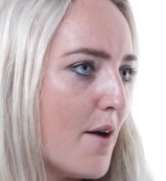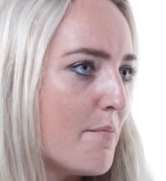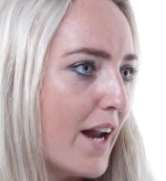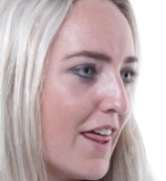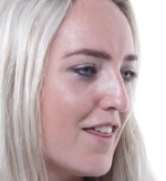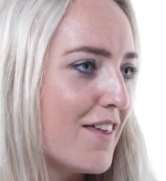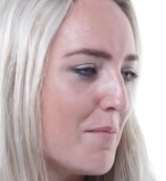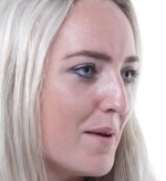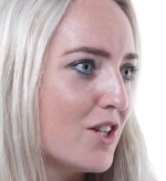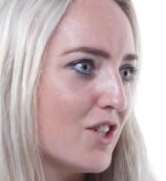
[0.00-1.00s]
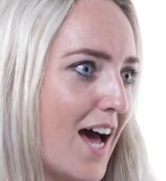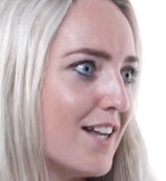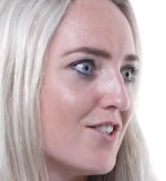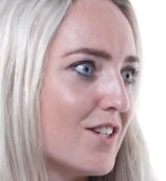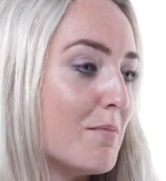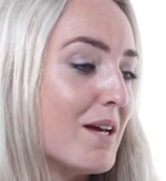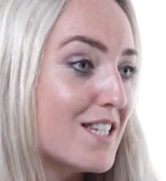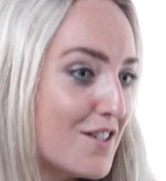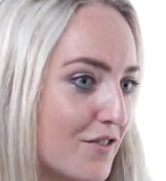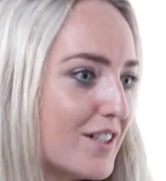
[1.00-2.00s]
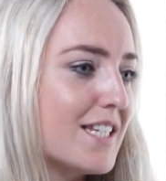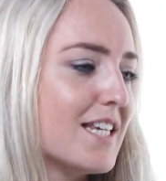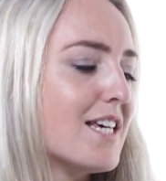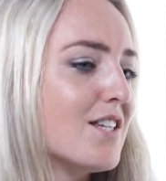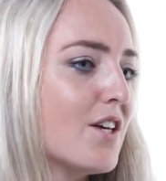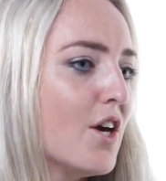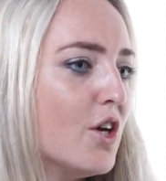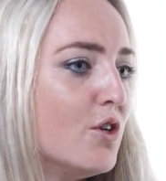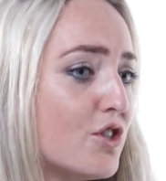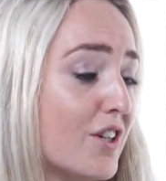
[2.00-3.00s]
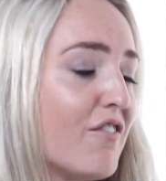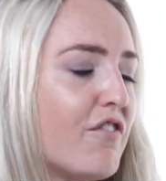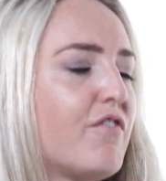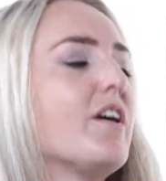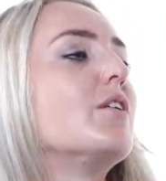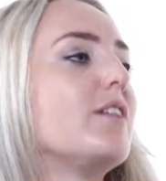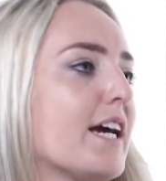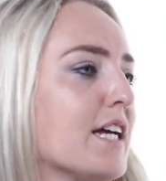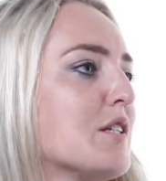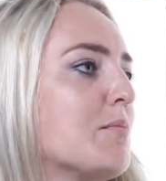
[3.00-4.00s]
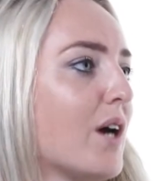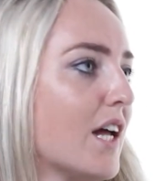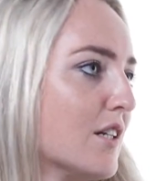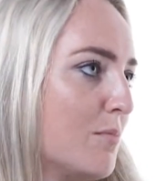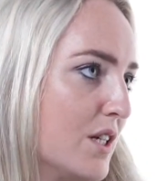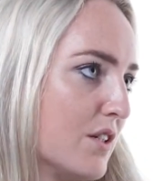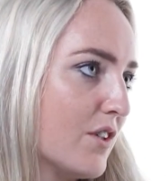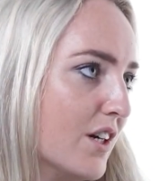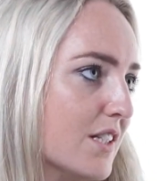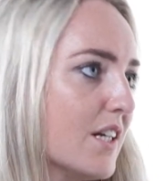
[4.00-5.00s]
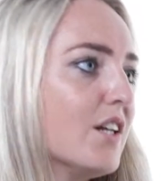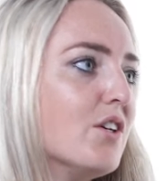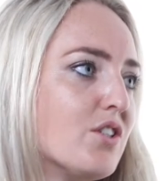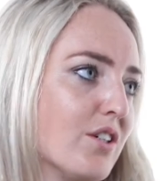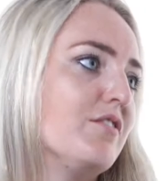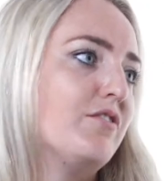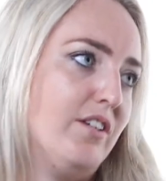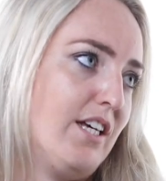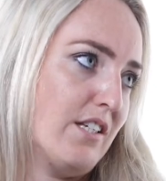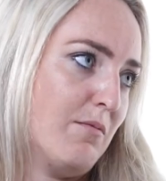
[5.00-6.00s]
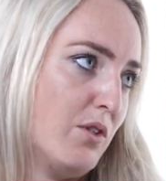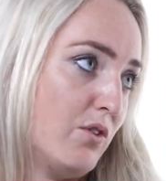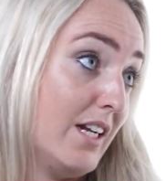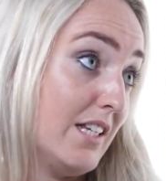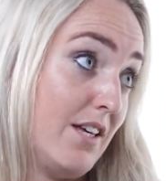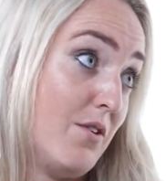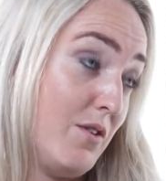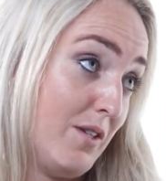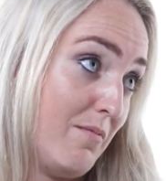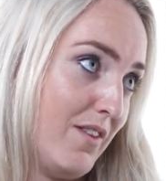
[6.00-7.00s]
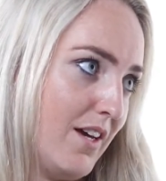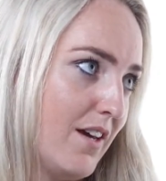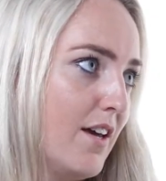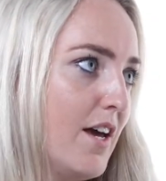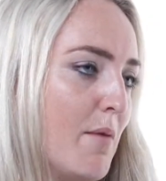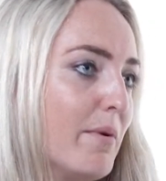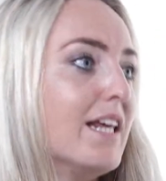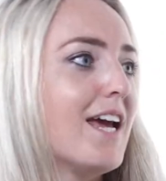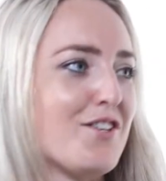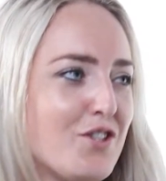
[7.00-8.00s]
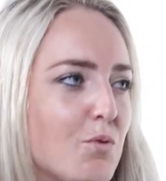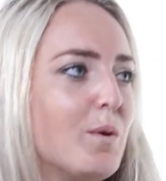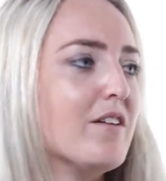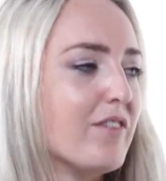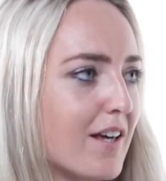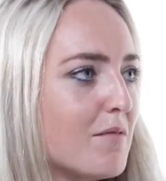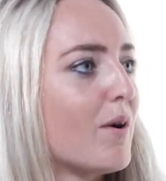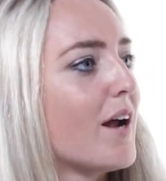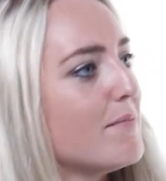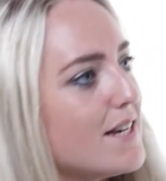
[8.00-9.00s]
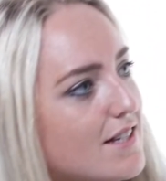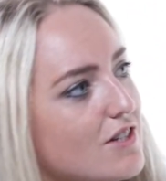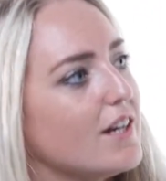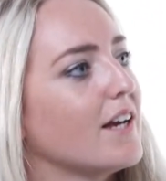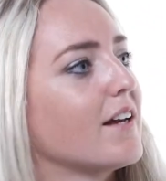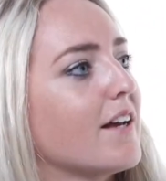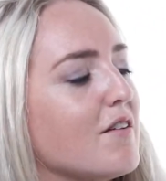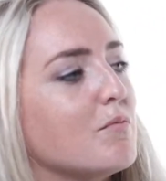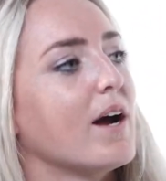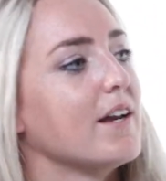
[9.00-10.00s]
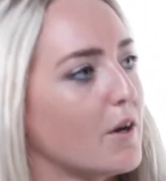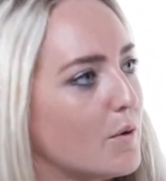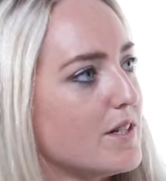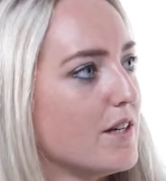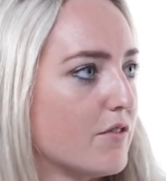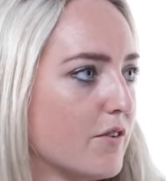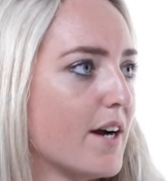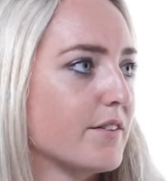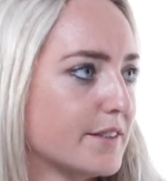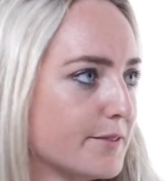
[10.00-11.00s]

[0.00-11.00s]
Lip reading: But I think the big challenge and the big difference is you shouldn't feel like it's a branded piece of content. You shouldn't feel like someone's trying to sell you something. But yes, you're weaving in brand messaging and kind of brand equity throughout.